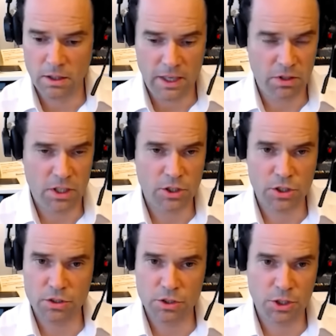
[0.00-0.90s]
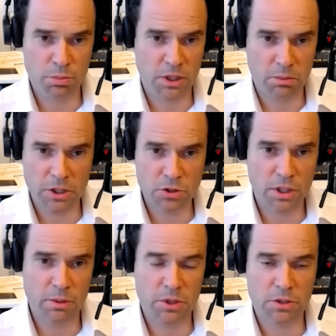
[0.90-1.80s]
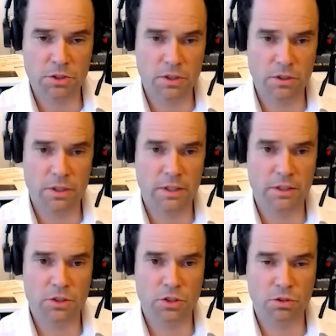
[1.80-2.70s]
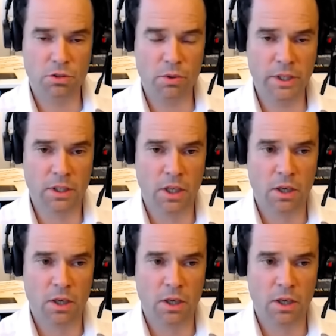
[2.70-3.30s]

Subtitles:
aviation, shipping, petrochemicals, and other areas still growing.